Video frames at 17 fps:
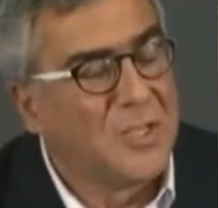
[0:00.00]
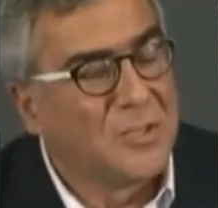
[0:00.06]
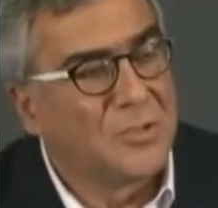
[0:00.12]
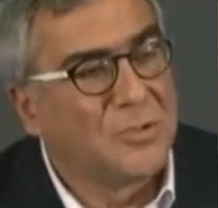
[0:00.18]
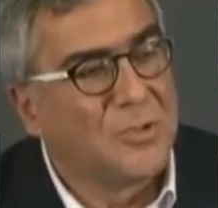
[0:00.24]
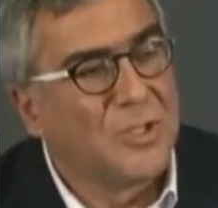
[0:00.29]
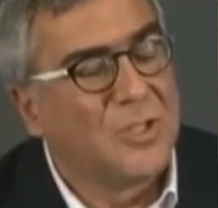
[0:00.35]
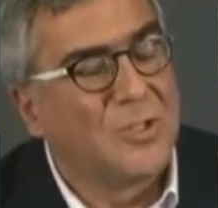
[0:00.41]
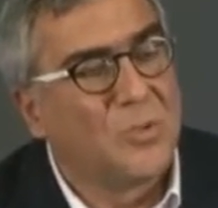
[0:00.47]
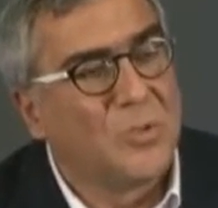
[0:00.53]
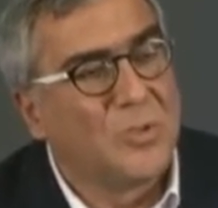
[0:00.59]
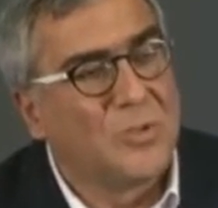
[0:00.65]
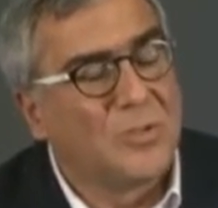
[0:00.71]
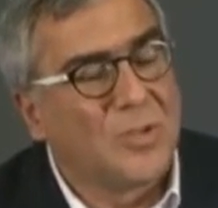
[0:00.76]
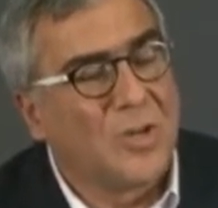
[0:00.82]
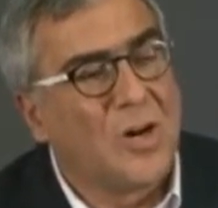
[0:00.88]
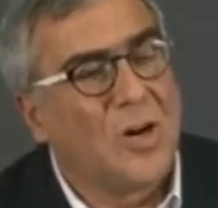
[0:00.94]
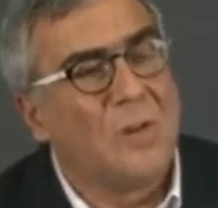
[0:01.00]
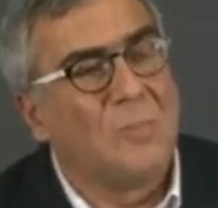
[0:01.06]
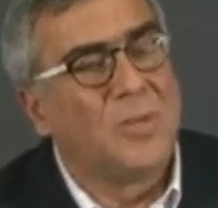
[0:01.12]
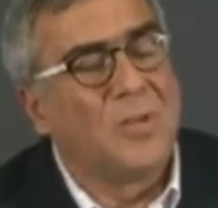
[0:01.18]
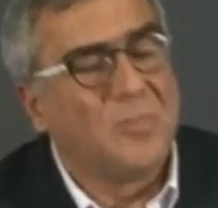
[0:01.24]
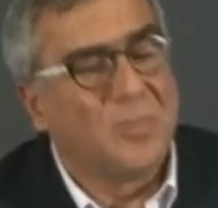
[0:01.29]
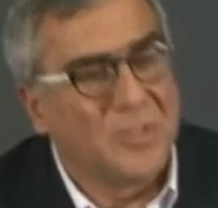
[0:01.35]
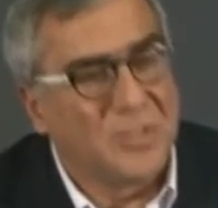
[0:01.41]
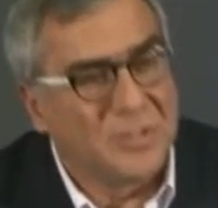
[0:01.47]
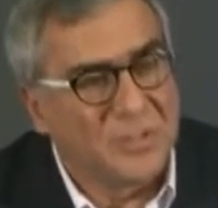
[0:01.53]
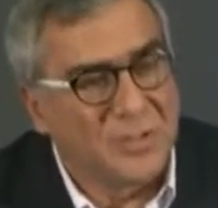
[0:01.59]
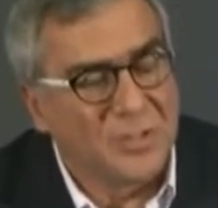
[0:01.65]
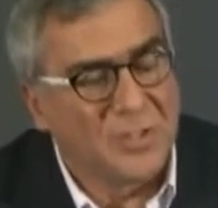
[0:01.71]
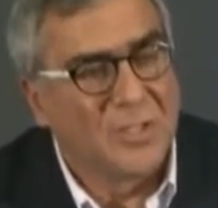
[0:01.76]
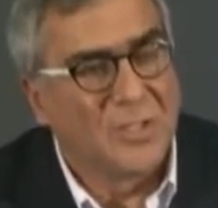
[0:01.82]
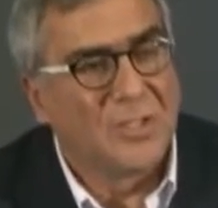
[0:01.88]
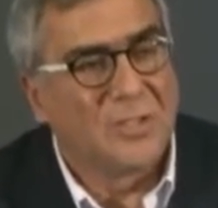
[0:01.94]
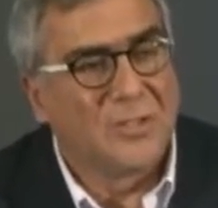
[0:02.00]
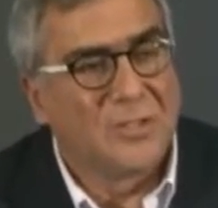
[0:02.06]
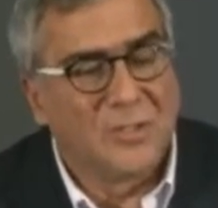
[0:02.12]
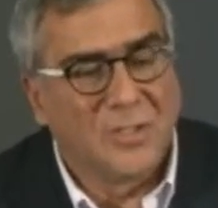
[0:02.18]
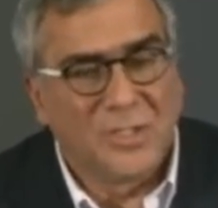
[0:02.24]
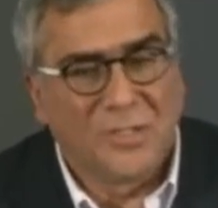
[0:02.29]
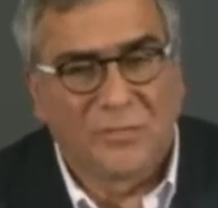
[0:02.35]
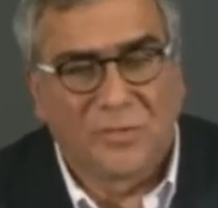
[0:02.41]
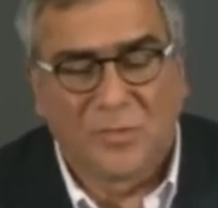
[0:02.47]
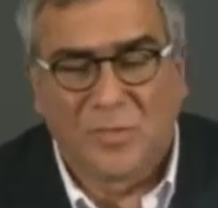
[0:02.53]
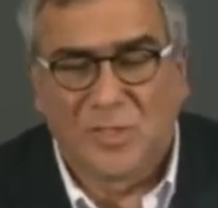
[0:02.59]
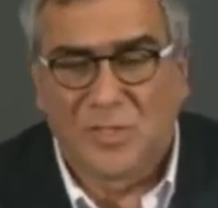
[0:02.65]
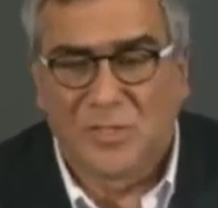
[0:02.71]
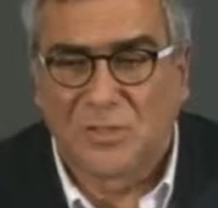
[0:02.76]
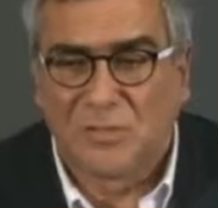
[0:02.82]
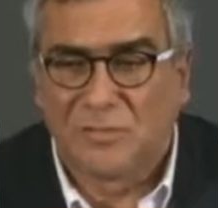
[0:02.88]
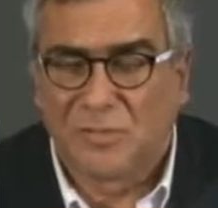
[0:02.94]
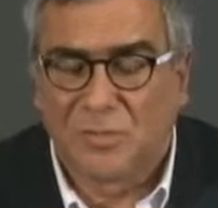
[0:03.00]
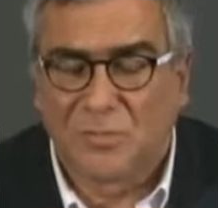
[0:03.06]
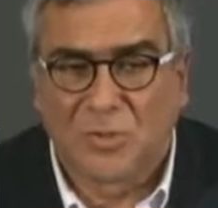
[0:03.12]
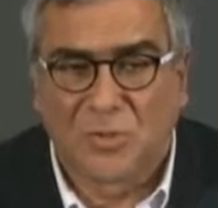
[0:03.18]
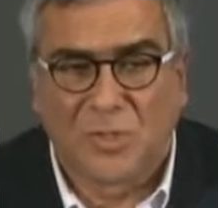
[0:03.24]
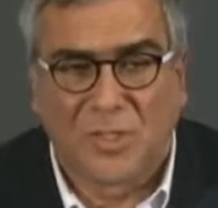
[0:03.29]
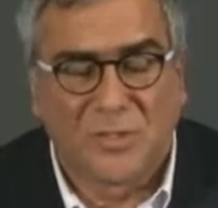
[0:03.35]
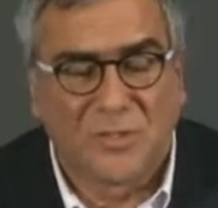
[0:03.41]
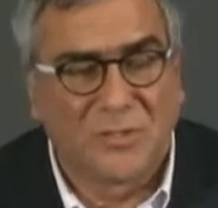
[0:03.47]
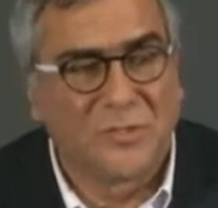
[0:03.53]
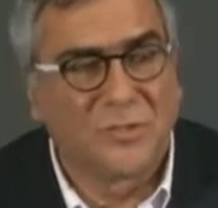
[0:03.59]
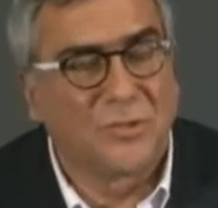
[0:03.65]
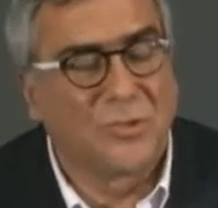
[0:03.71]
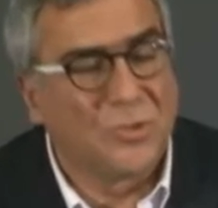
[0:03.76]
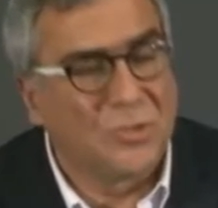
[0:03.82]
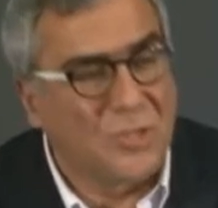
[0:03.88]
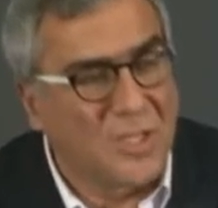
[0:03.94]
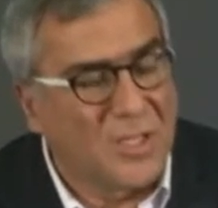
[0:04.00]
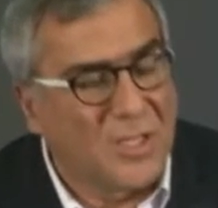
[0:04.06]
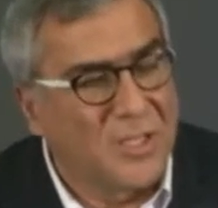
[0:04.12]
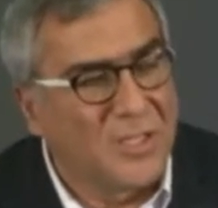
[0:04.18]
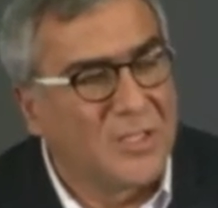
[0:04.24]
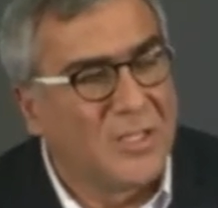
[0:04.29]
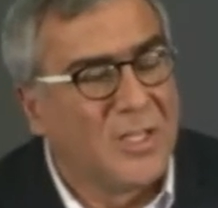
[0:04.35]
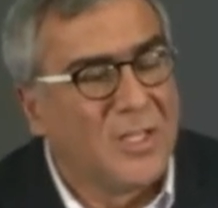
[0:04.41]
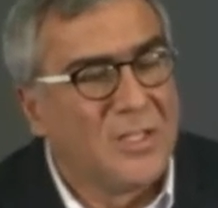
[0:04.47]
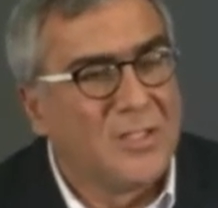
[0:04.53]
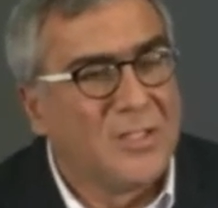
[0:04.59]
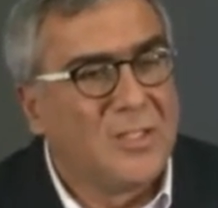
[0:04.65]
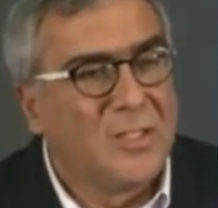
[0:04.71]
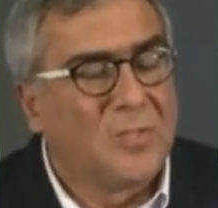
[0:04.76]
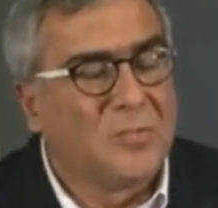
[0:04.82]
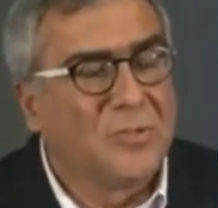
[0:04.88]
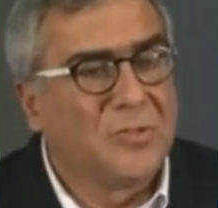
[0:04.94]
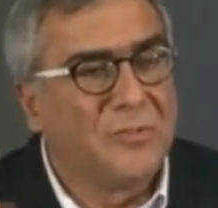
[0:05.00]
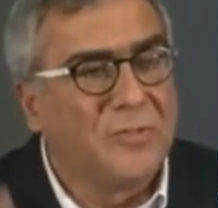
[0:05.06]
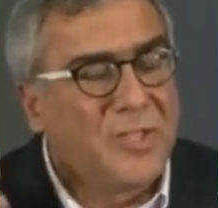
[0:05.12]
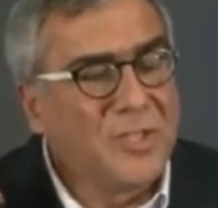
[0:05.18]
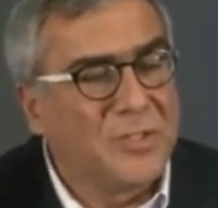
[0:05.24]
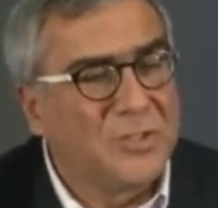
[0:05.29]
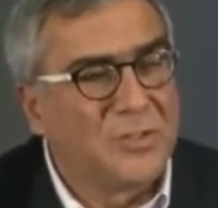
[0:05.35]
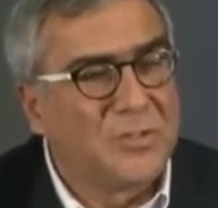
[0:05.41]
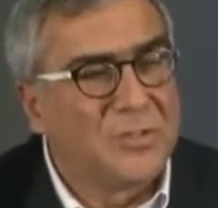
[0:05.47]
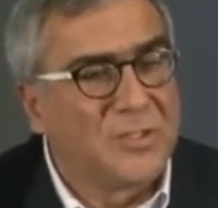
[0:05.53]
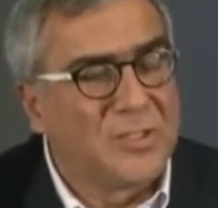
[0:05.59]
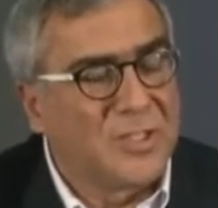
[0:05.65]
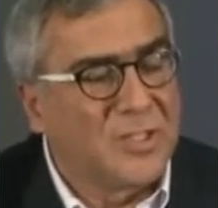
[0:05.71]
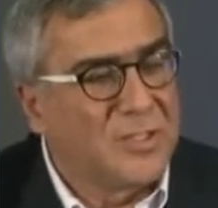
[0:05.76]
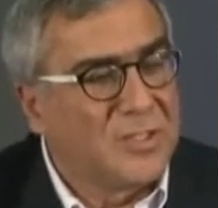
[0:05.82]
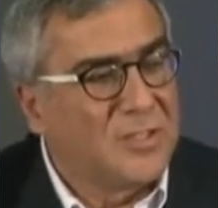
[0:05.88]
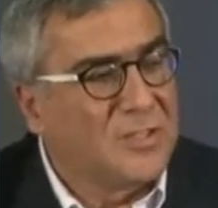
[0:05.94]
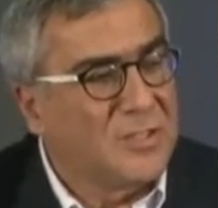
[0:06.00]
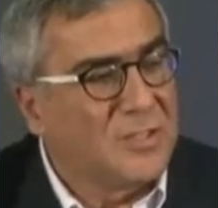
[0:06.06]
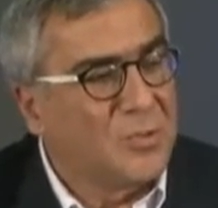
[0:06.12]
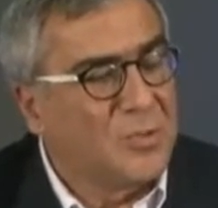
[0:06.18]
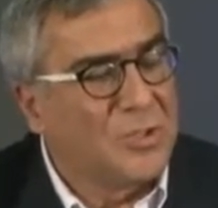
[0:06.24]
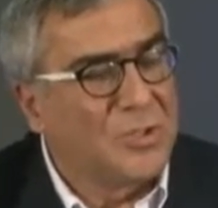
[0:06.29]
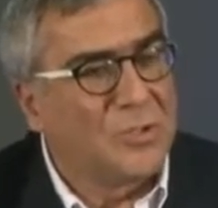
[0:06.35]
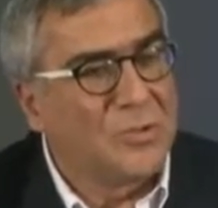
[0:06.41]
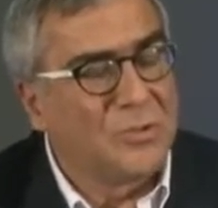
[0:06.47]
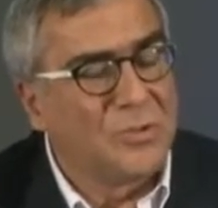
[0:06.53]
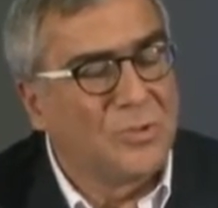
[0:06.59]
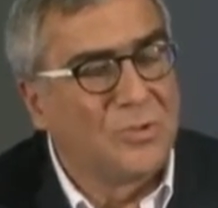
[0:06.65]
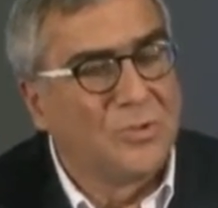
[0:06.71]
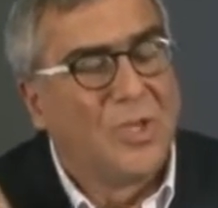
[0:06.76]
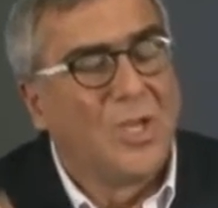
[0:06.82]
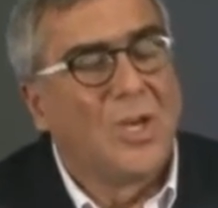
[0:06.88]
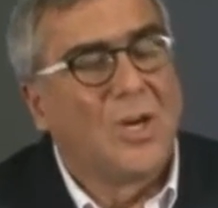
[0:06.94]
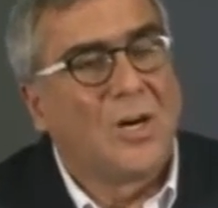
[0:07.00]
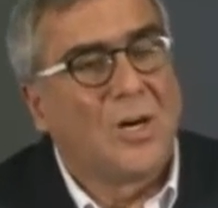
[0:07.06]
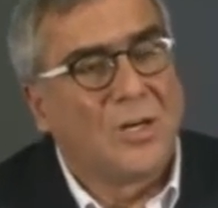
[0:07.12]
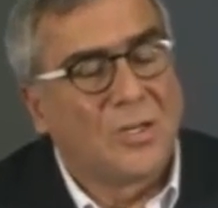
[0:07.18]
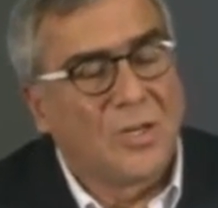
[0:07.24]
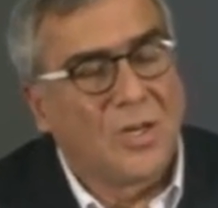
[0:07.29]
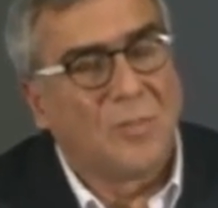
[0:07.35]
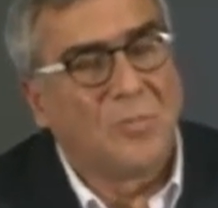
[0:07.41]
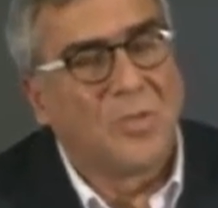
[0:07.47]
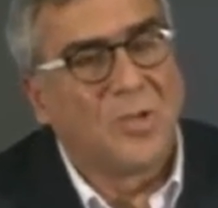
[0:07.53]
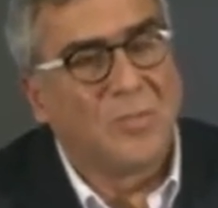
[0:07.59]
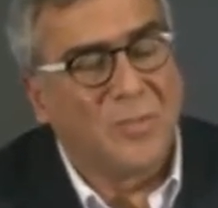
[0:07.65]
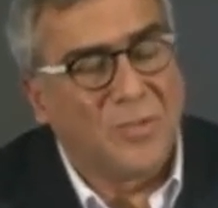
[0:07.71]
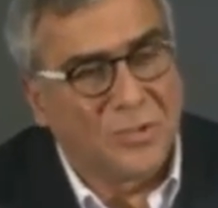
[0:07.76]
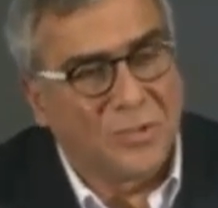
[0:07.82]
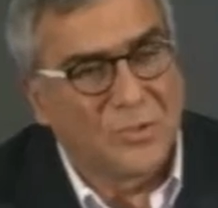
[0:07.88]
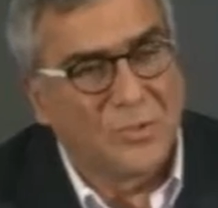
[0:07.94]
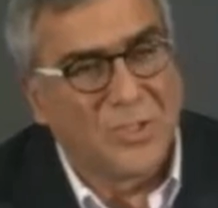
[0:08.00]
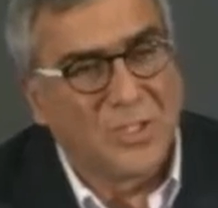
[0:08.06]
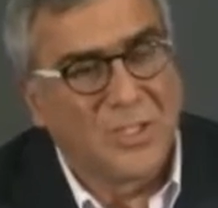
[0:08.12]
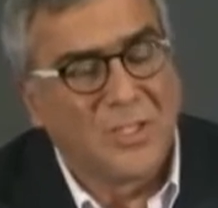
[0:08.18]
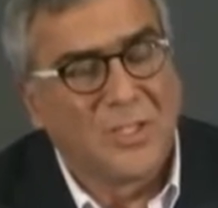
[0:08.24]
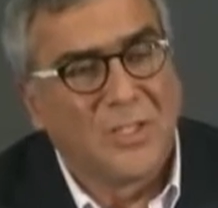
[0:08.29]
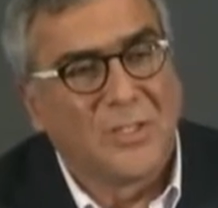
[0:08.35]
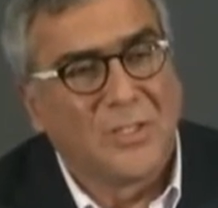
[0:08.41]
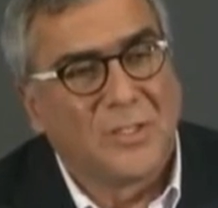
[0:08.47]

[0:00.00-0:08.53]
So it will complement information from trials, just like the observational studies that we showed you are complementary